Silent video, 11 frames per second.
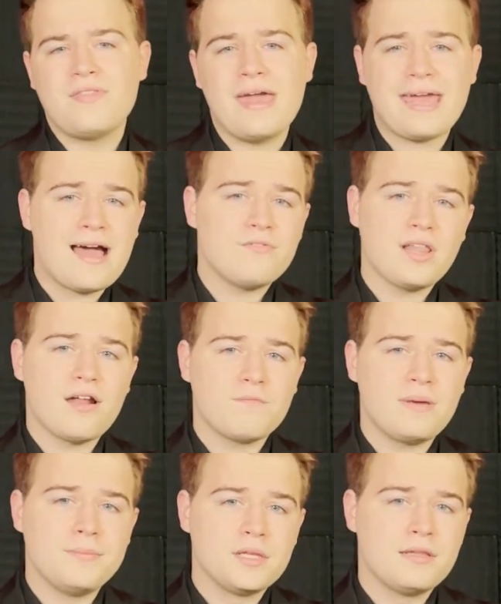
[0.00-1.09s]
They have a lot
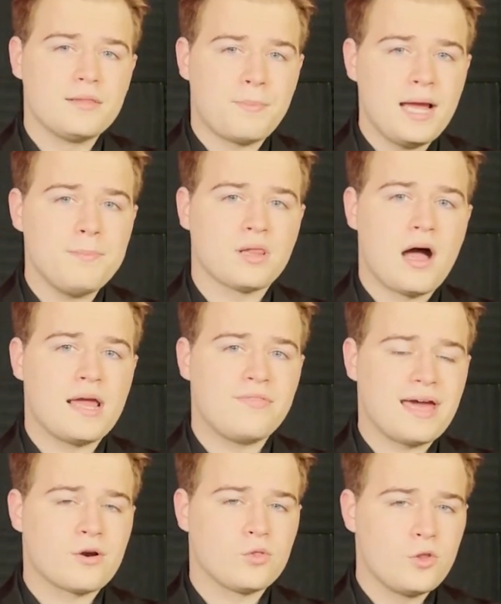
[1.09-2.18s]
of people in the
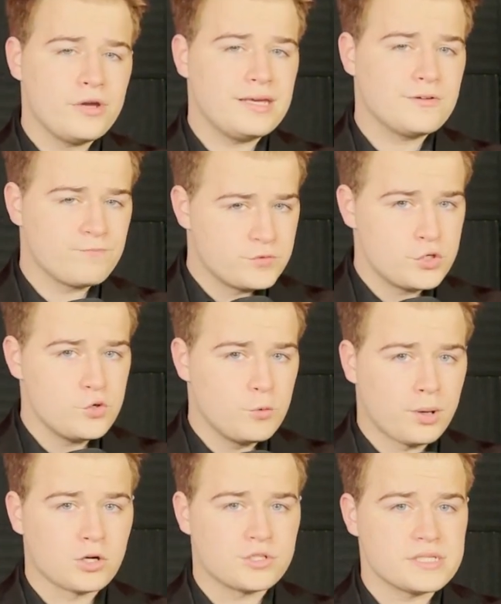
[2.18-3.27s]
pipeline that are looking
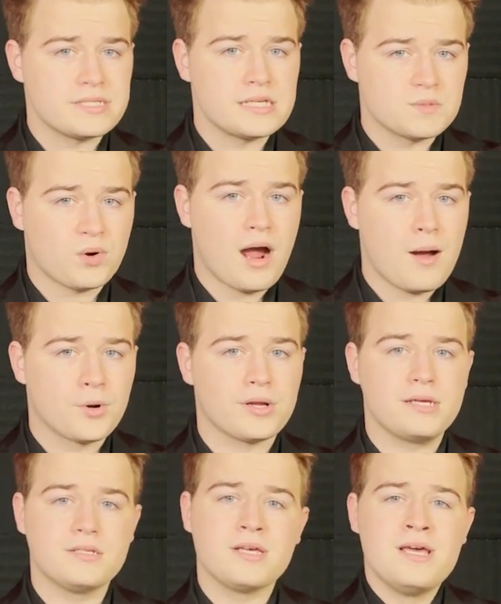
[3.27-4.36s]
to purchase these
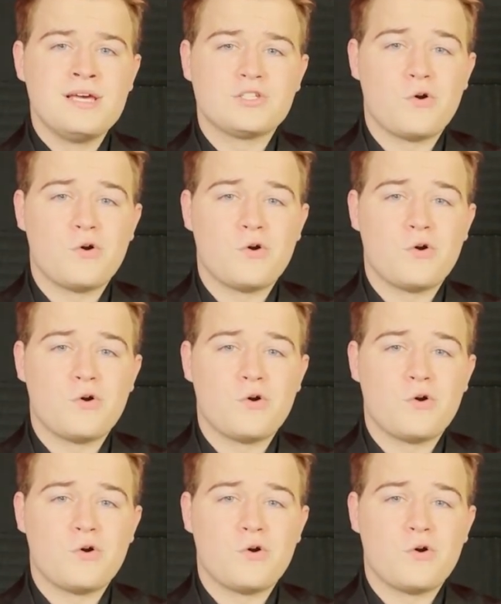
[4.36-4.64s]
properties.